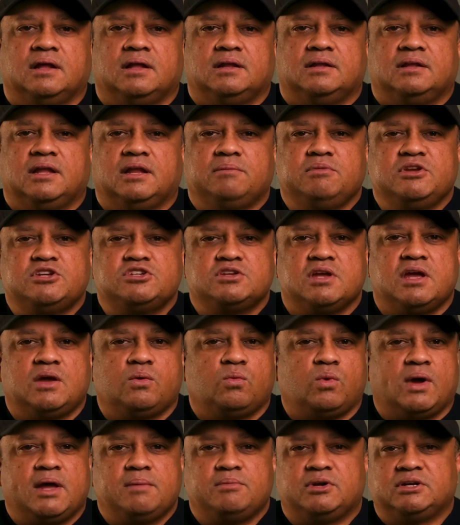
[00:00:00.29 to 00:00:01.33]
Let me share
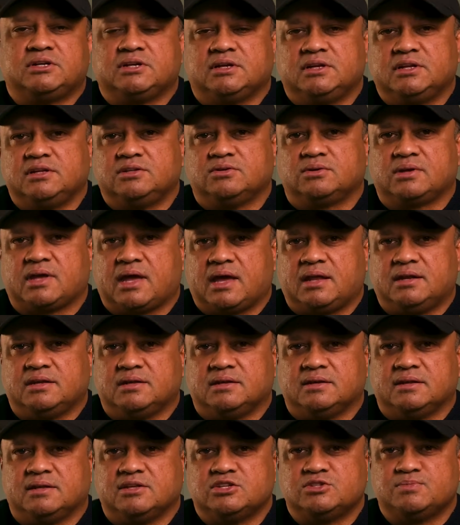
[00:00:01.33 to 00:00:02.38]
why I'm returning to
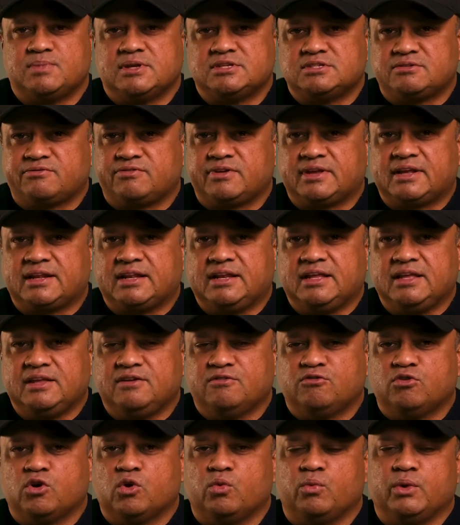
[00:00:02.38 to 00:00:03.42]
Canon specifically
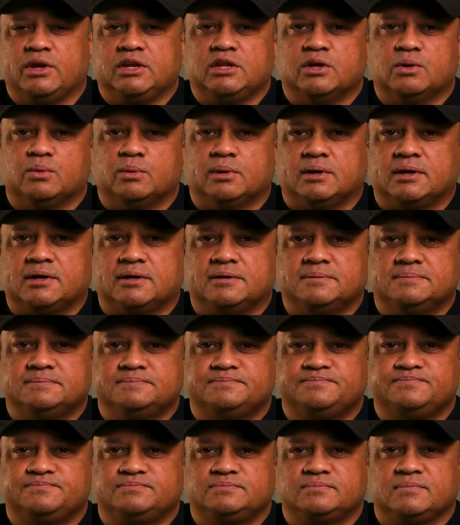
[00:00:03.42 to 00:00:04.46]
for video work,
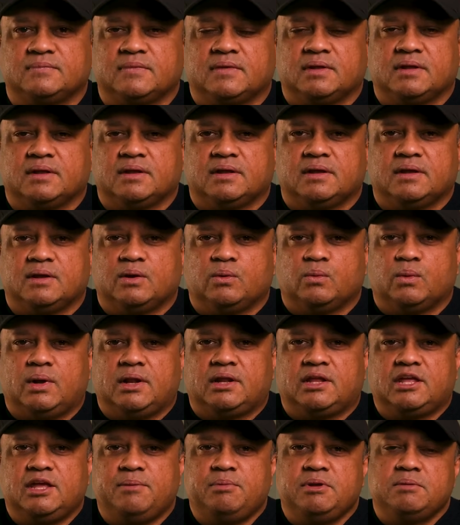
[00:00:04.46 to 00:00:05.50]
while
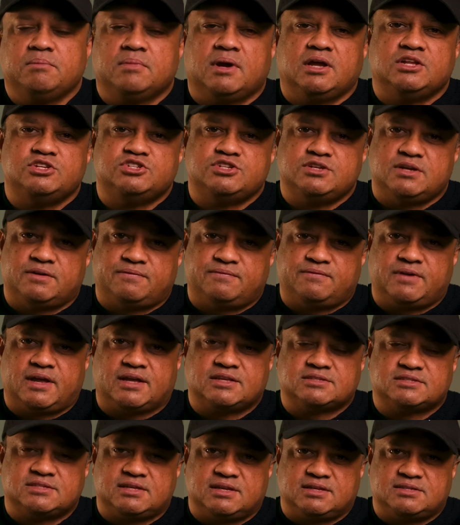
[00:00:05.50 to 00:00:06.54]
keeping my
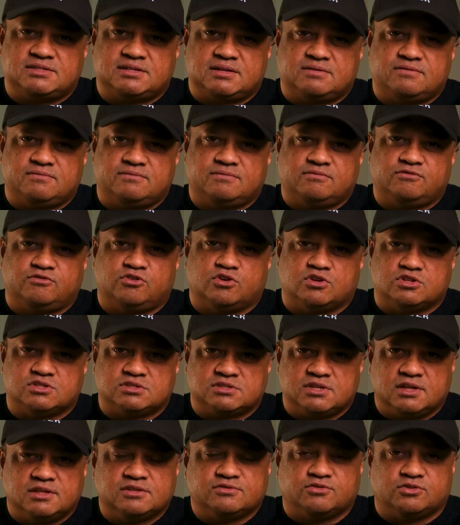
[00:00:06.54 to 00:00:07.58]
GFX system for
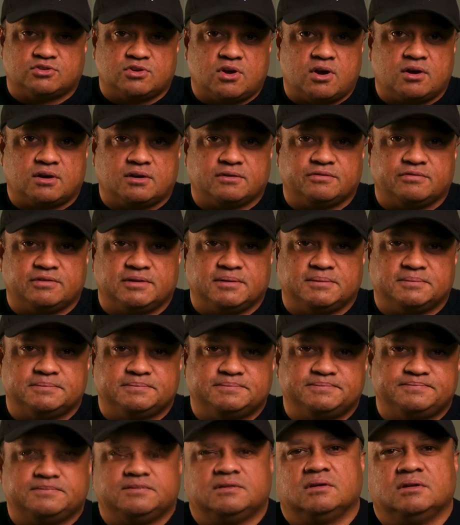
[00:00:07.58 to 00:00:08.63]
stills photography.
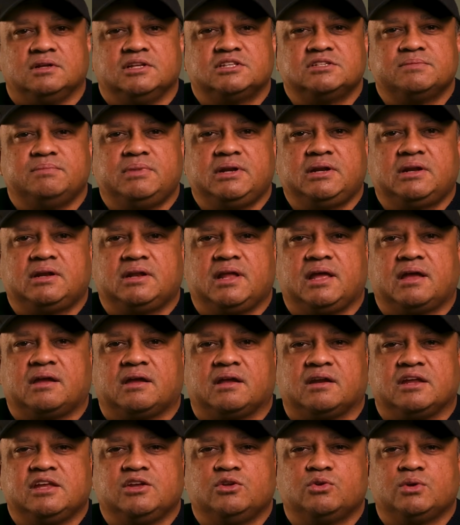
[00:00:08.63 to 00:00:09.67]
It's a bit like
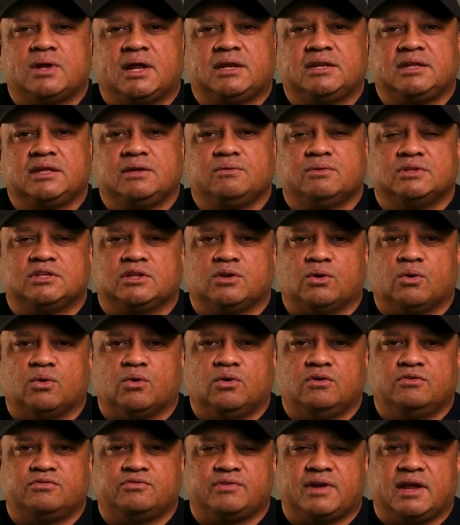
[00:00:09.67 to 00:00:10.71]
reuniting with an
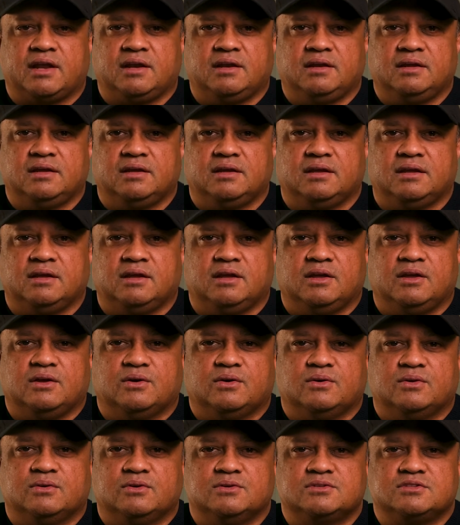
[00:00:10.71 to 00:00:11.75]
old friend
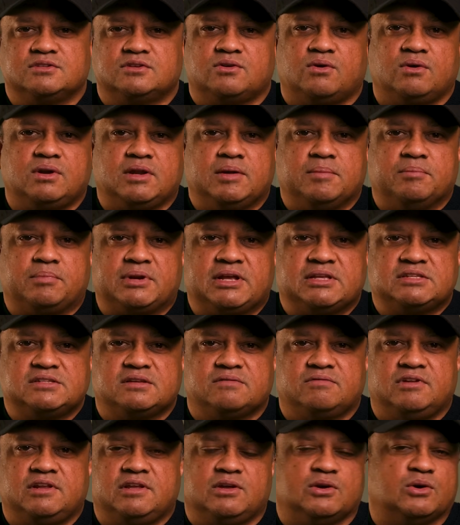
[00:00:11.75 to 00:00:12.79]
who's grown
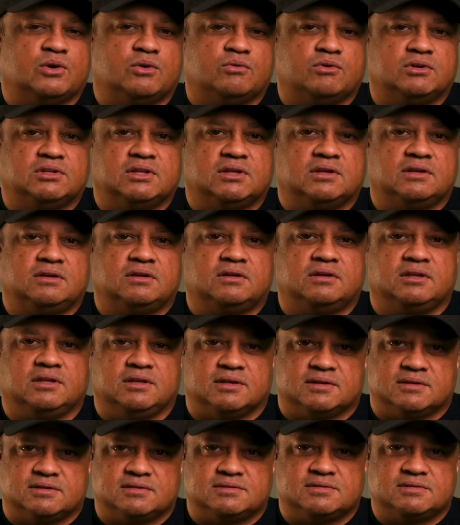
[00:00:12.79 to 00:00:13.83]
impressively over the
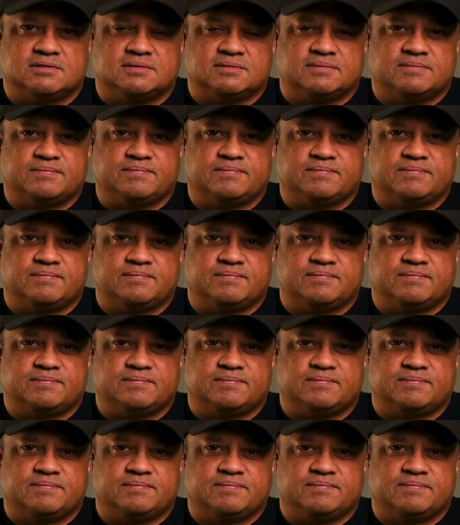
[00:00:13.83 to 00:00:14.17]
years.